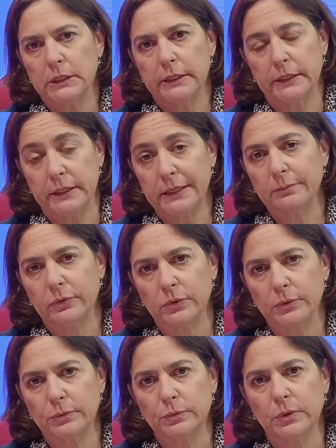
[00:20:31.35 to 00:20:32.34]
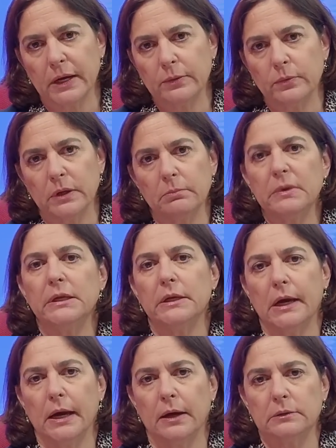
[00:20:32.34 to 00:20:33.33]
in Hebrew, right-wing
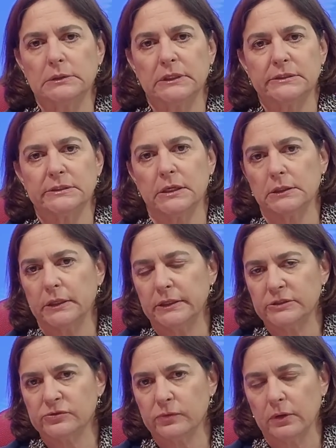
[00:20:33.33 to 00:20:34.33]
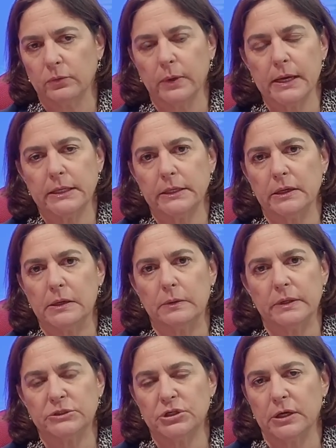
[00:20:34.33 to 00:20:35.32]
media outlets, Gale Israel Radio
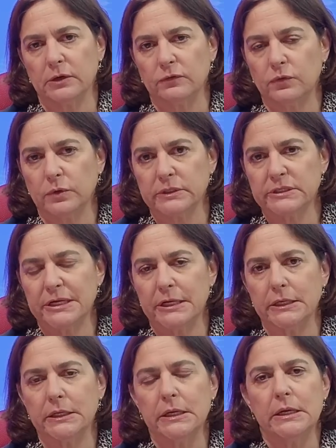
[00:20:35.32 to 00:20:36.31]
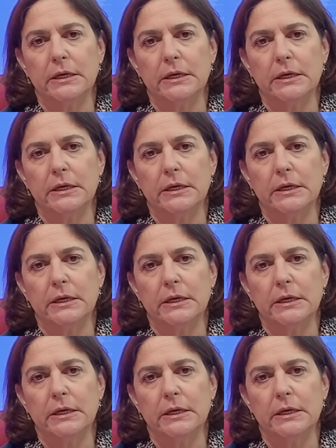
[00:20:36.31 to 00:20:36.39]
and Channel 14,